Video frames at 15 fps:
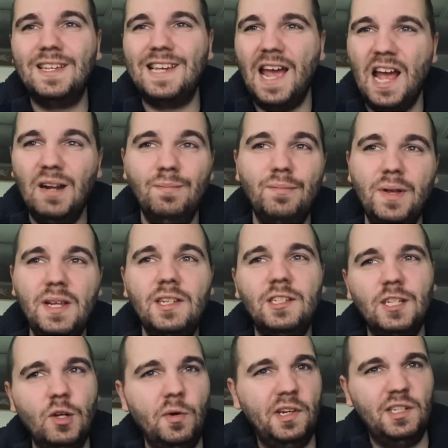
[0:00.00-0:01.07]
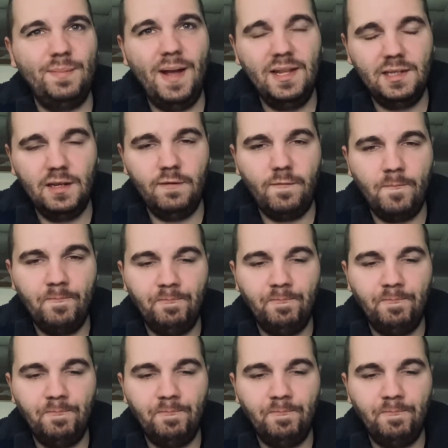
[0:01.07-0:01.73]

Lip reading: can be so expensive.